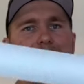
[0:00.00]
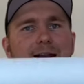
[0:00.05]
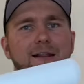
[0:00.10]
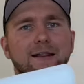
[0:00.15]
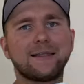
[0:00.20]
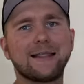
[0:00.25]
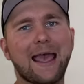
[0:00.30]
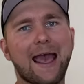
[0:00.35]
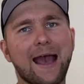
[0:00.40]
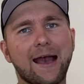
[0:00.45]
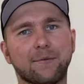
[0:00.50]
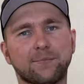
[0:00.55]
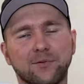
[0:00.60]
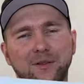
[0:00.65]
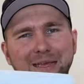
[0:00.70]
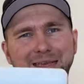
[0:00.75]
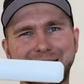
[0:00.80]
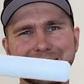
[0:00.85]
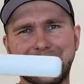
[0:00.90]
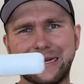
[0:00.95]
a nap,
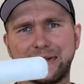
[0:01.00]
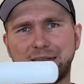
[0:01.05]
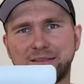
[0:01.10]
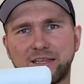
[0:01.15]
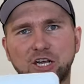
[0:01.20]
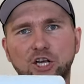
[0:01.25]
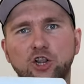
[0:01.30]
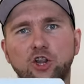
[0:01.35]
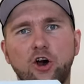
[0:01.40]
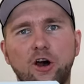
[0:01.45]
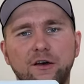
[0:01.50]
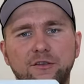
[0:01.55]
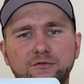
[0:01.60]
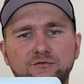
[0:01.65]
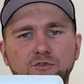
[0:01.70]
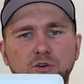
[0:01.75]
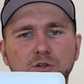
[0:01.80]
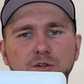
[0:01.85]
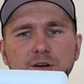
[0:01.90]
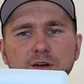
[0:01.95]
like kind of the cloth
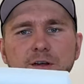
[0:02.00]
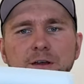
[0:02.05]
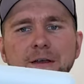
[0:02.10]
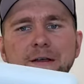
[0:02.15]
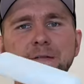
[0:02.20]
roller,